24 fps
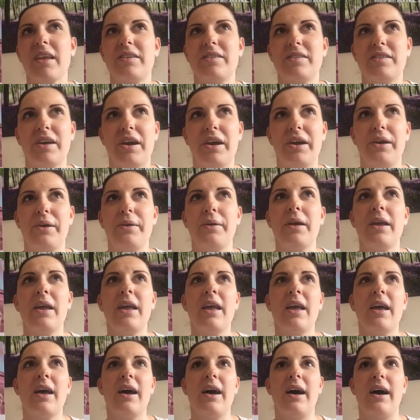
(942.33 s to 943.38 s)
So
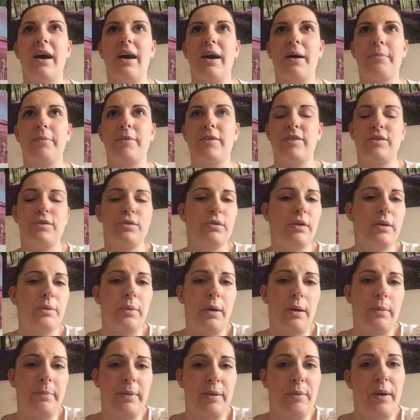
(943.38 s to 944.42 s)
the story
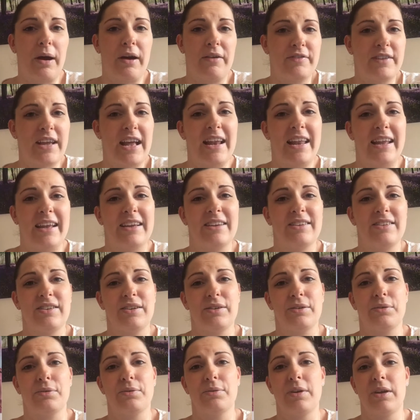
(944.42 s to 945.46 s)
won't be worth telling
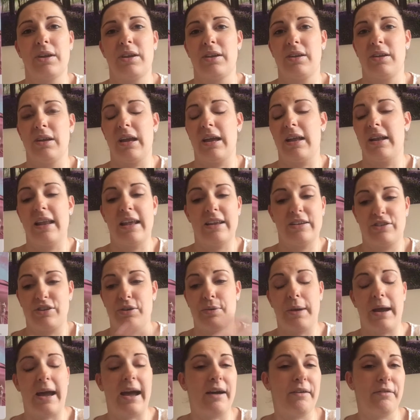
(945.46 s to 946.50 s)
unless
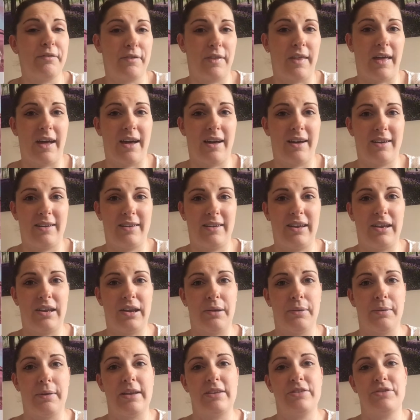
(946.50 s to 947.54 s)
you have that, you
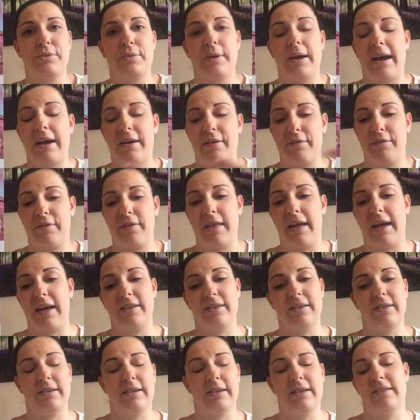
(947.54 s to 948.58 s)
know, unless you have
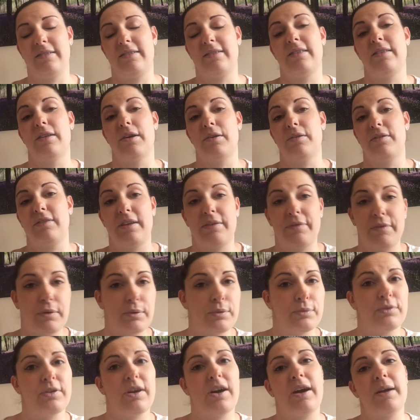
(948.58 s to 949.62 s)
those
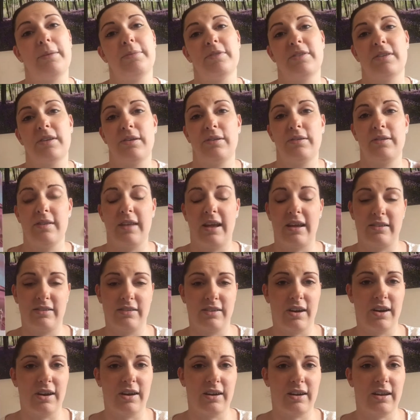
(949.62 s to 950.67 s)
difficult times and that
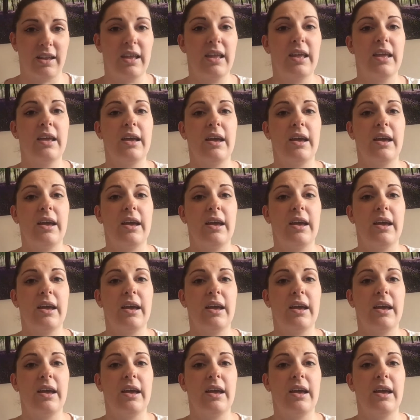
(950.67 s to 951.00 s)
dark